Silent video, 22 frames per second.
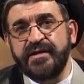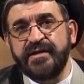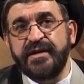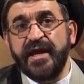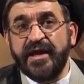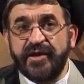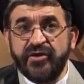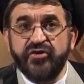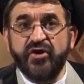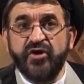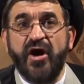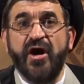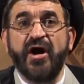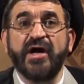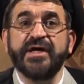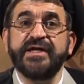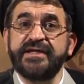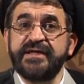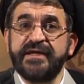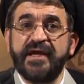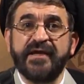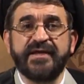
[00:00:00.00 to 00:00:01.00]
They
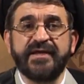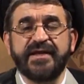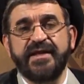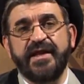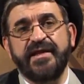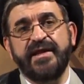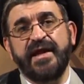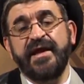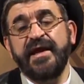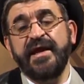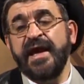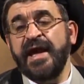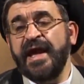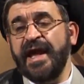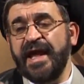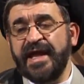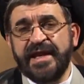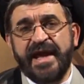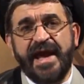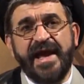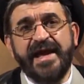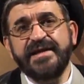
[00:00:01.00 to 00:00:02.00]
died yesterday,
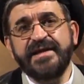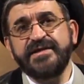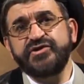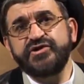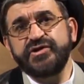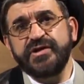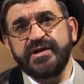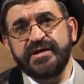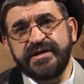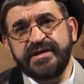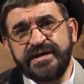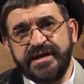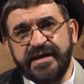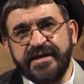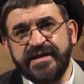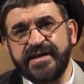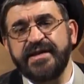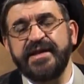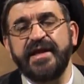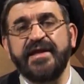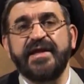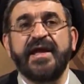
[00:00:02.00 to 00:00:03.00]
and until
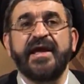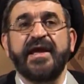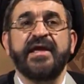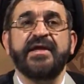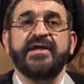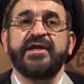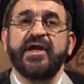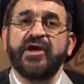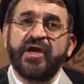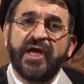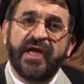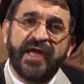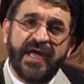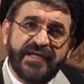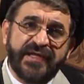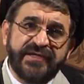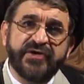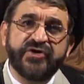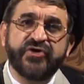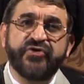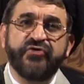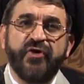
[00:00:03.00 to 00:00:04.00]
yesterday they
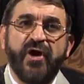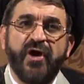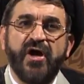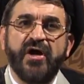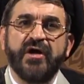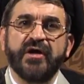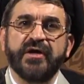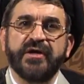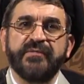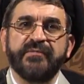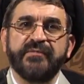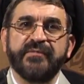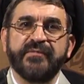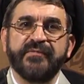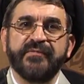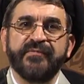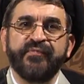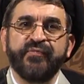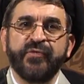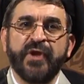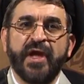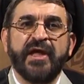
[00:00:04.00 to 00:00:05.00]
had a crime.
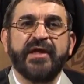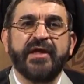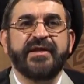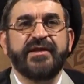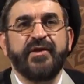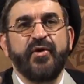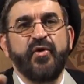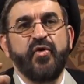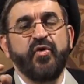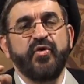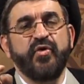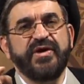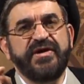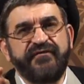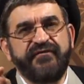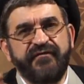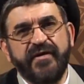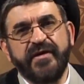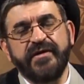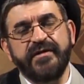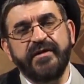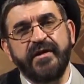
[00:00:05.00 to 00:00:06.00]
So
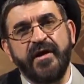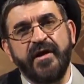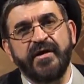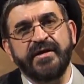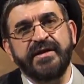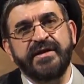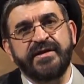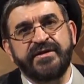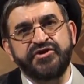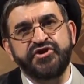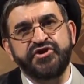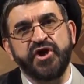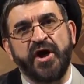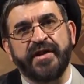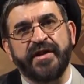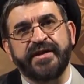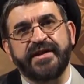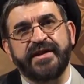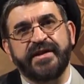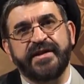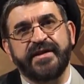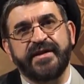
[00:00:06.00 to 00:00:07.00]
if Allah is
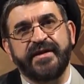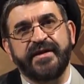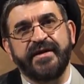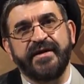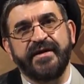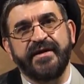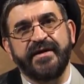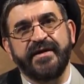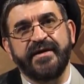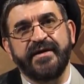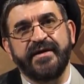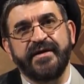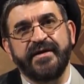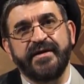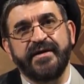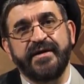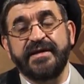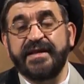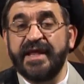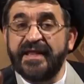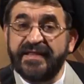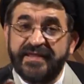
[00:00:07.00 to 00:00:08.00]
just,
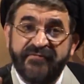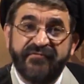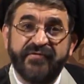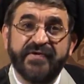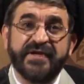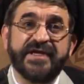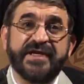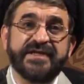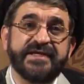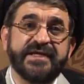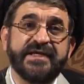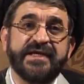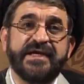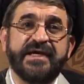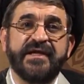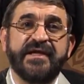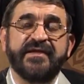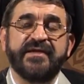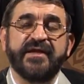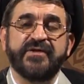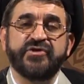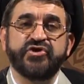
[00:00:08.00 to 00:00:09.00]
then definitely He
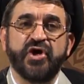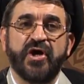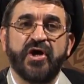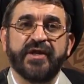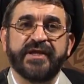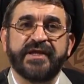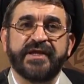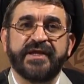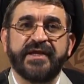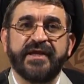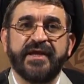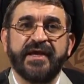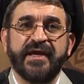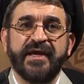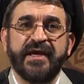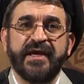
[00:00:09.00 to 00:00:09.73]
is a just.